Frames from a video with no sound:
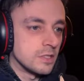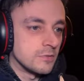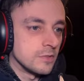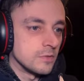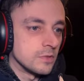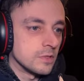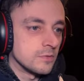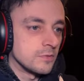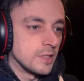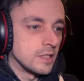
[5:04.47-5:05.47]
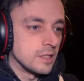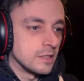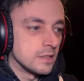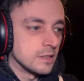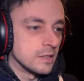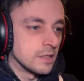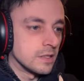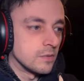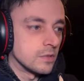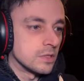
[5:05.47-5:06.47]
if it was feeling like
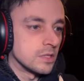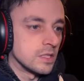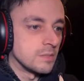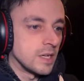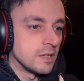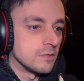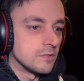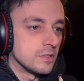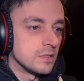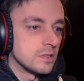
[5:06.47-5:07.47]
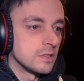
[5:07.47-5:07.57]
it wanted to give me outfits.